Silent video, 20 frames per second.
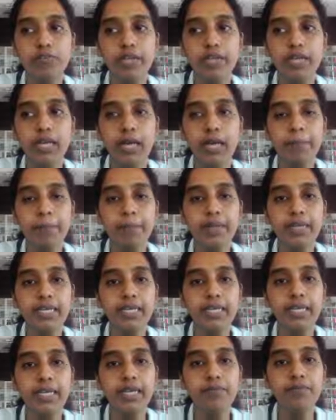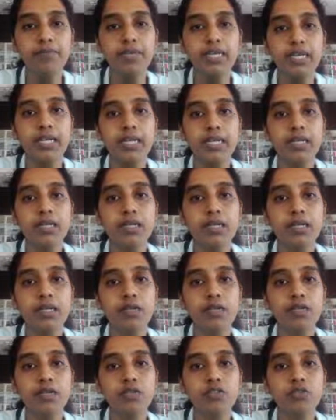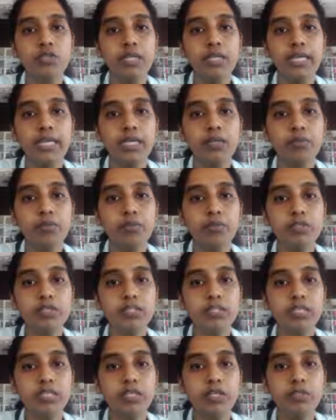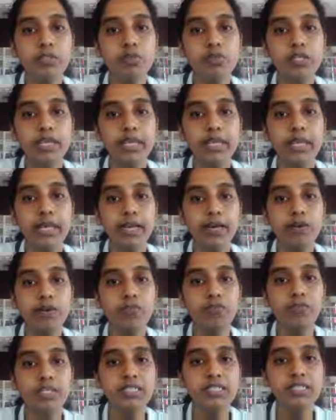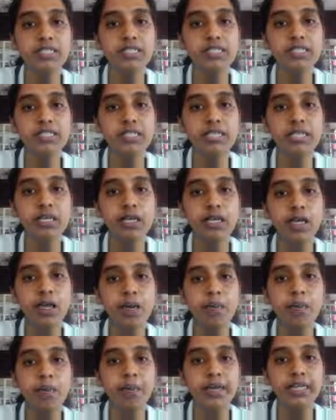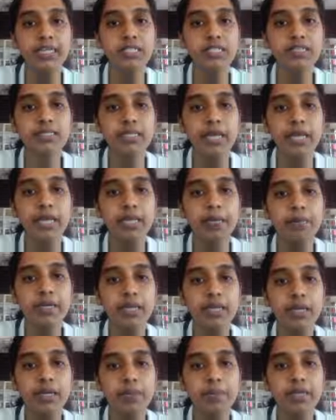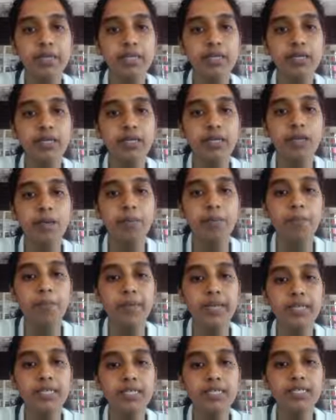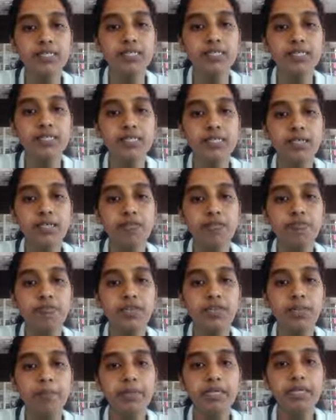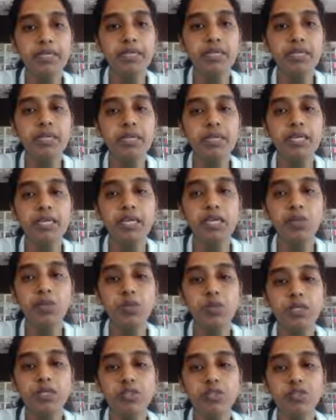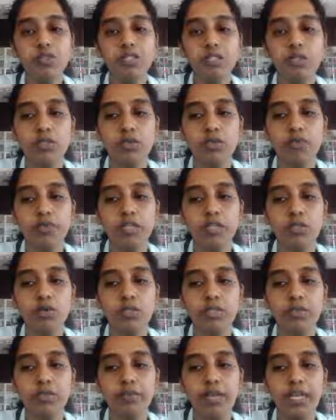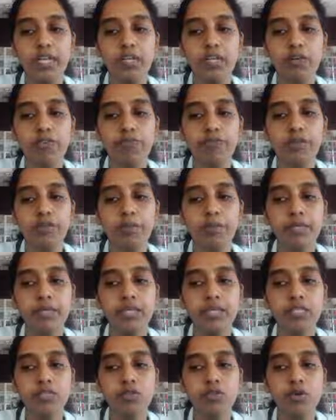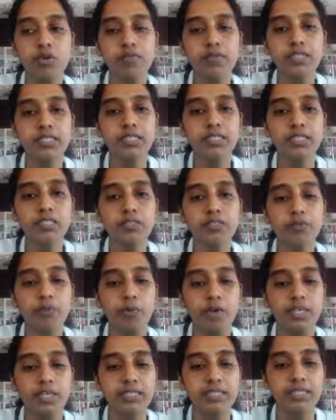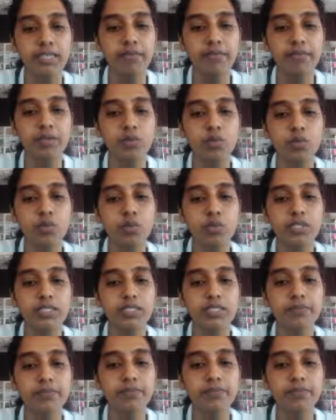I apply KVL to the input circuit, I have VCC minus IBRB minus VBE equal to 0. We know the value of VBE, so always it is 0.7 volt.